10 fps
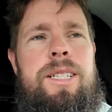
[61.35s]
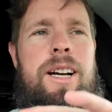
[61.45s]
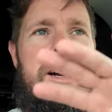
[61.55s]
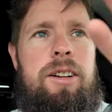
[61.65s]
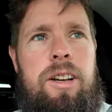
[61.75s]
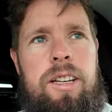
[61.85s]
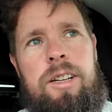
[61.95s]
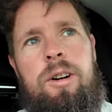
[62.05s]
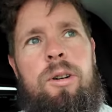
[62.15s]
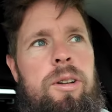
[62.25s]
we start
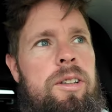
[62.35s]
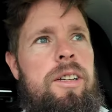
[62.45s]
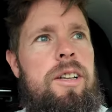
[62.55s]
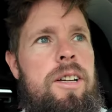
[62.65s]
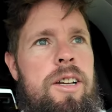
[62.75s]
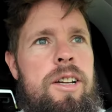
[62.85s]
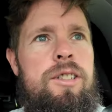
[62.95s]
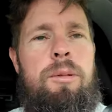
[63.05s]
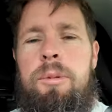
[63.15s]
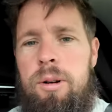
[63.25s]
kind of
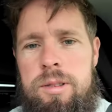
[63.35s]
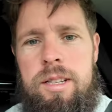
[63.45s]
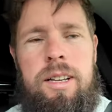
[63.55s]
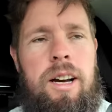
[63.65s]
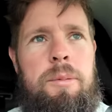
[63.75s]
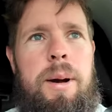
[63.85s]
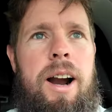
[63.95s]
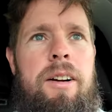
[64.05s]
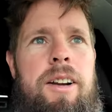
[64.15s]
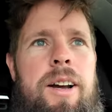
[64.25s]
going some roads into
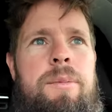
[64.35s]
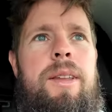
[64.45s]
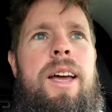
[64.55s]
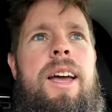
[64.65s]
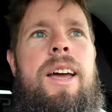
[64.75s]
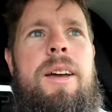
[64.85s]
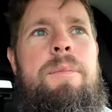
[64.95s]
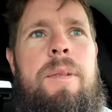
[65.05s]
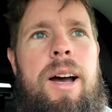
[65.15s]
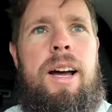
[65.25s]
Connemara, um,
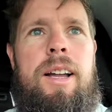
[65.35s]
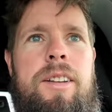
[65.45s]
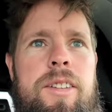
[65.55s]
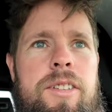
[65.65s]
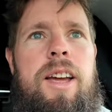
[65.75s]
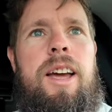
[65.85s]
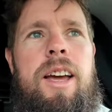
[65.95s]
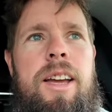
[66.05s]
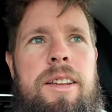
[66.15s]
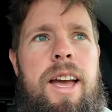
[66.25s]
and
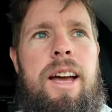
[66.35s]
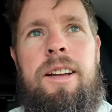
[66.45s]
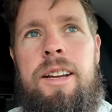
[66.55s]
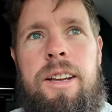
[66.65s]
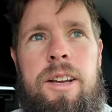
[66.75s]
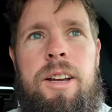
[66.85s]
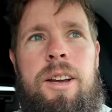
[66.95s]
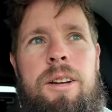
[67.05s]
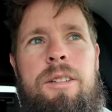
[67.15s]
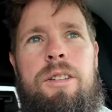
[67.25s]
uh, yeah,
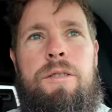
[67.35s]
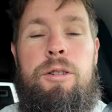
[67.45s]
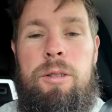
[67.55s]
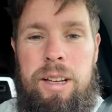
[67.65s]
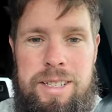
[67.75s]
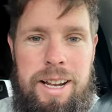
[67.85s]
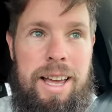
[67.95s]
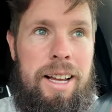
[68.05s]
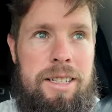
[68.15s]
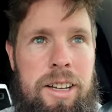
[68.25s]
there's a few nice
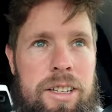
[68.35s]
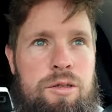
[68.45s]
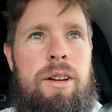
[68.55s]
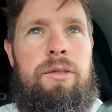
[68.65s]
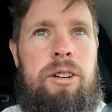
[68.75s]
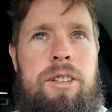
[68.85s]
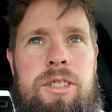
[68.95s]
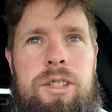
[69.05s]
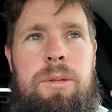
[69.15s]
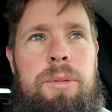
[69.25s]
lakes, nice
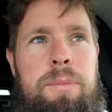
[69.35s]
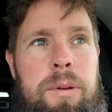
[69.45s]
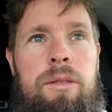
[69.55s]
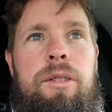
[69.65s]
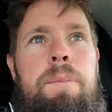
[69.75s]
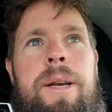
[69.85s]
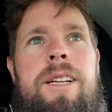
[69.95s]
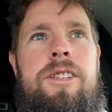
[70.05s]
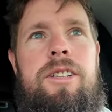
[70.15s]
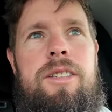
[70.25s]
rivers, some beautiful
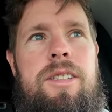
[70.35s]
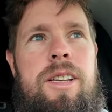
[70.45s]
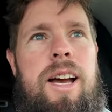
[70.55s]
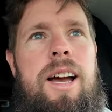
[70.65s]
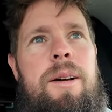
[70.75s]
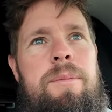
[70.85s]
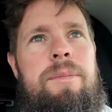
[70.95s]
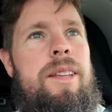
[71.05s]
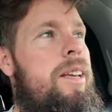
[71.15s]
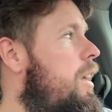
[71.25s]
beaches. Um,